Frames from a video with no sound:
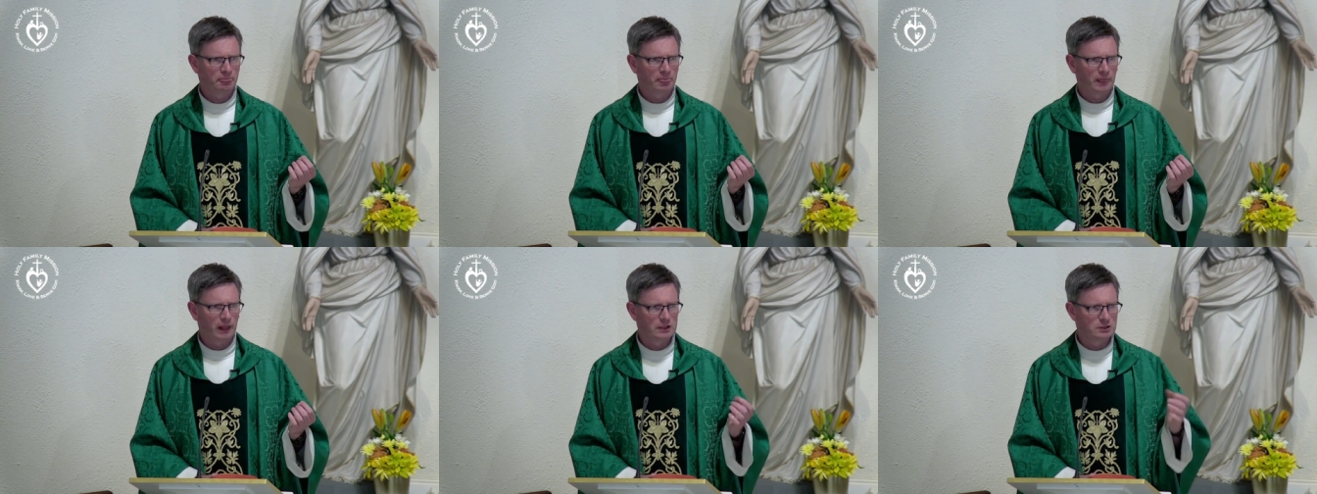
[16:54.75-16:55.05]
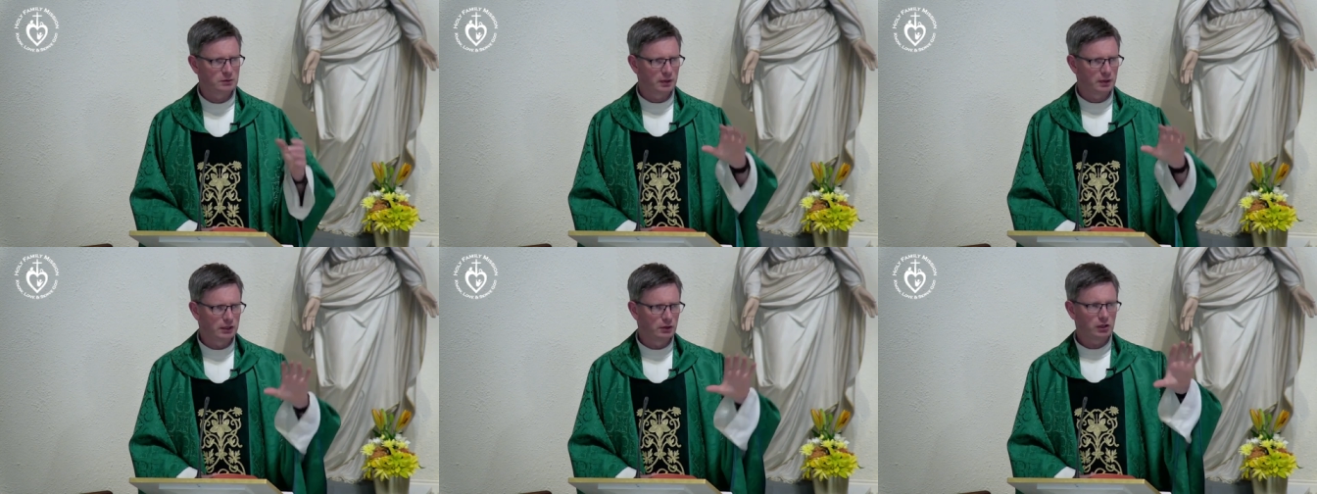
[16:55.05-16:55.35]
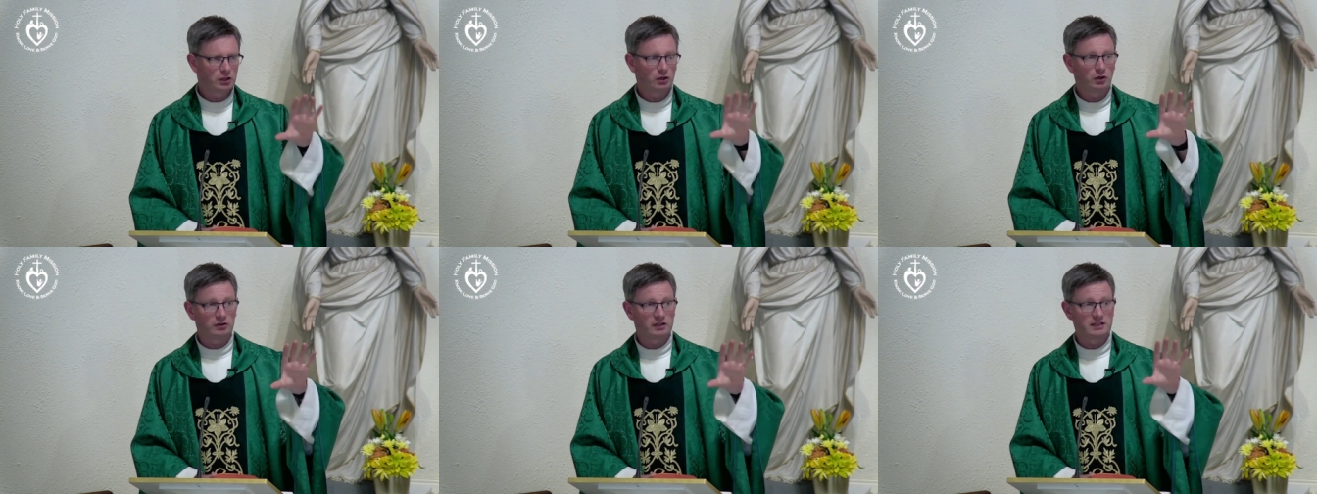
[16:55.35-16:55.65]
and so we can look at
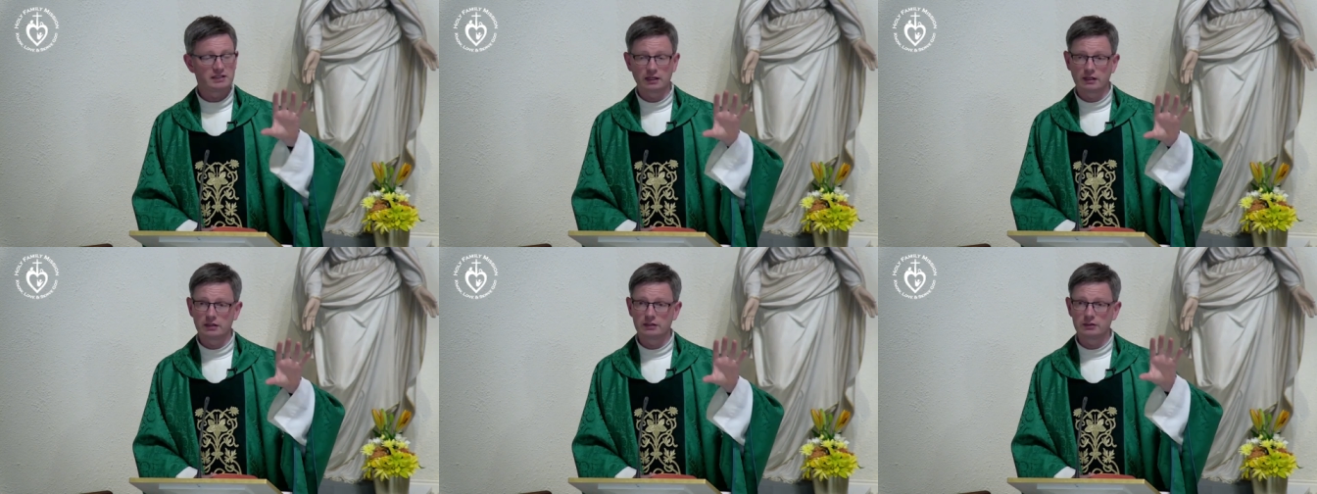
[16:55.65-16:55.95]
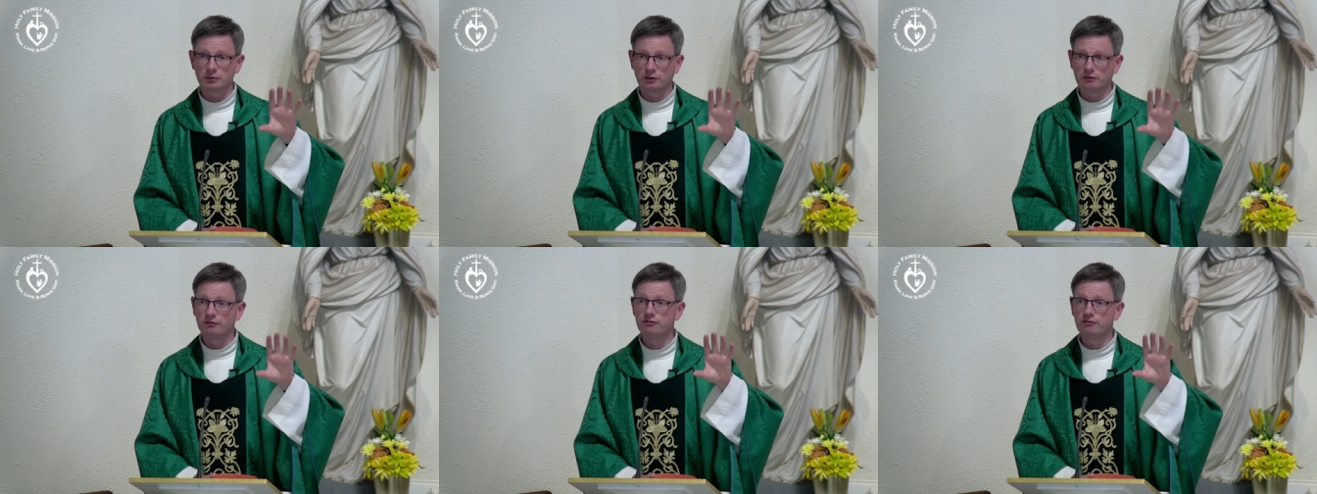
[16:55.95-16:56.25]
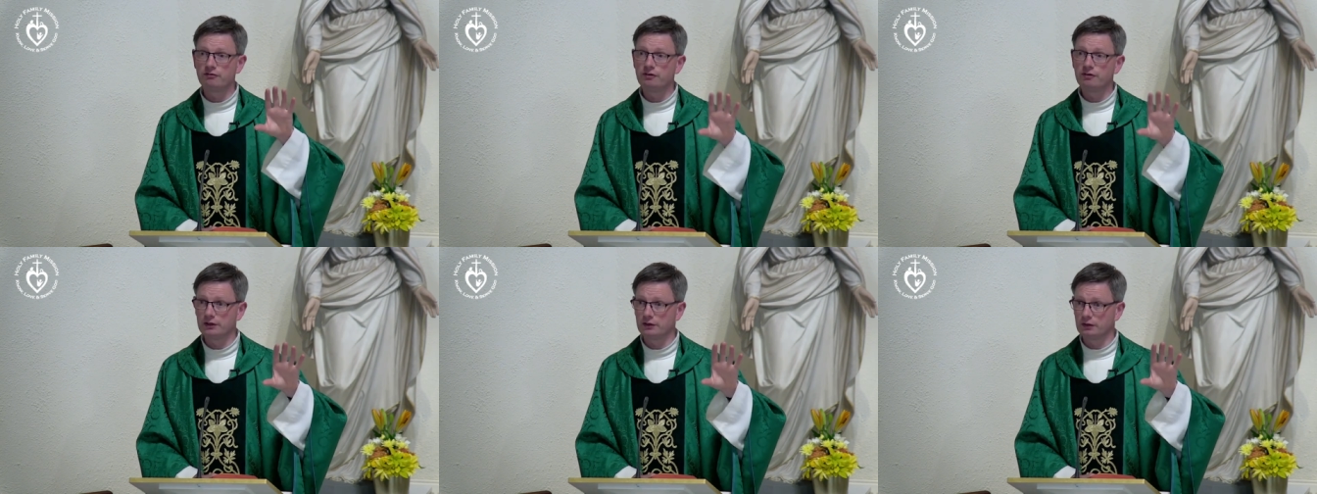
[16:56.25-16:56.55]
all these things with
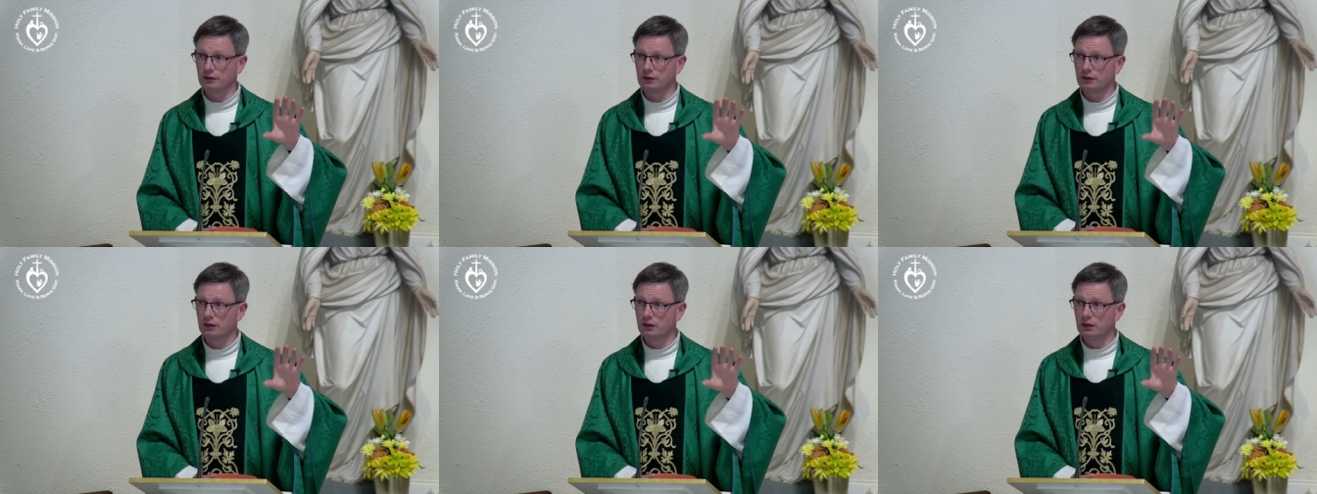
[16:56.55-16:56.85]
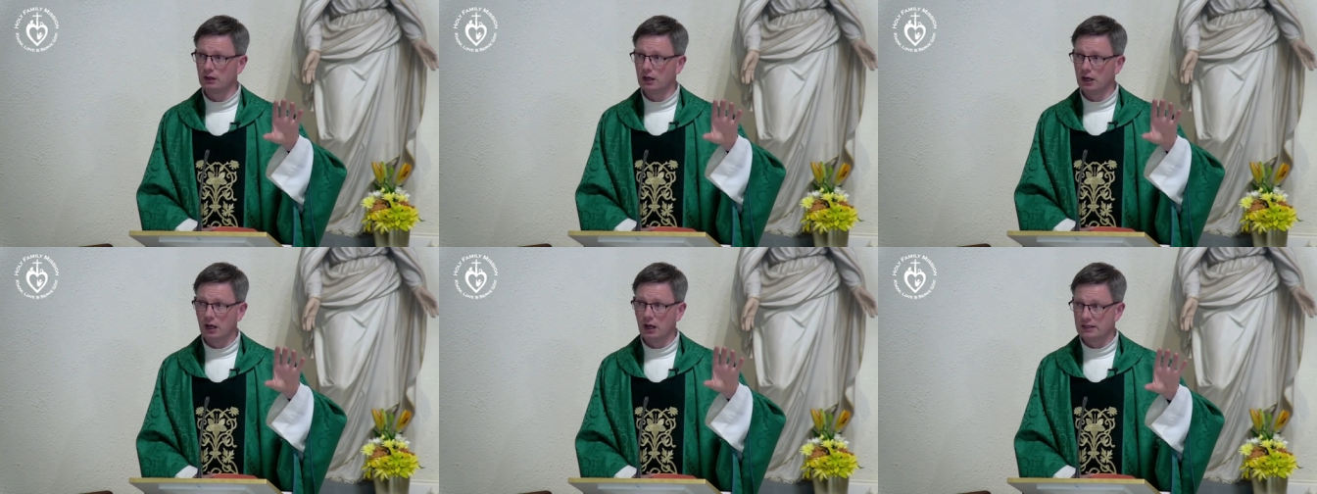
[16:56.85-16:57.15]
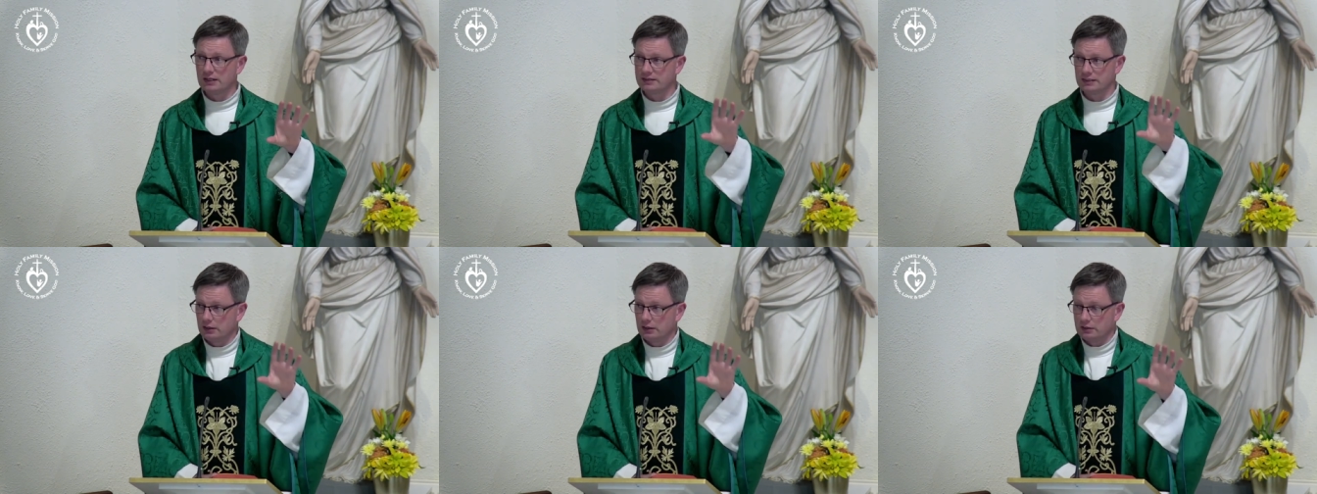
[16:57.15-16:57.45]
fear and
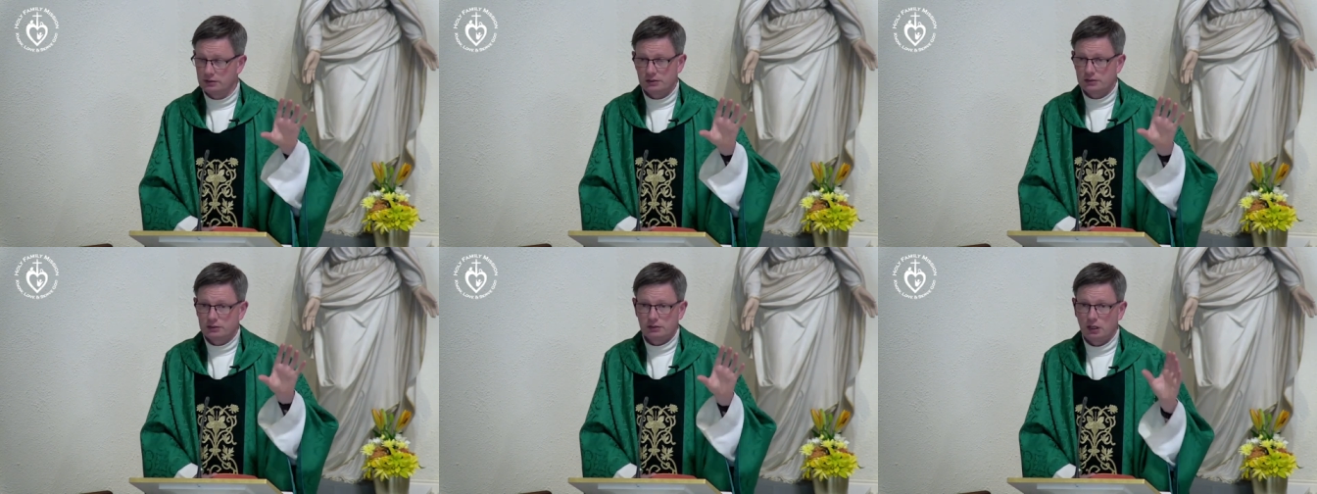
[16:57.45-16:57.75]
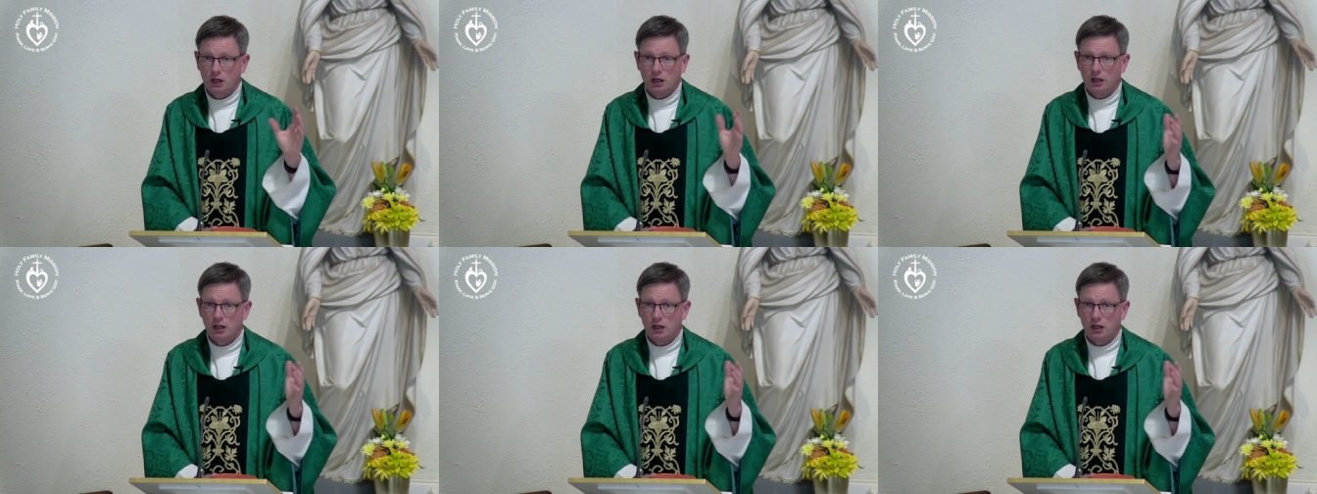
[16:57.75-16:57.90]
say, I just,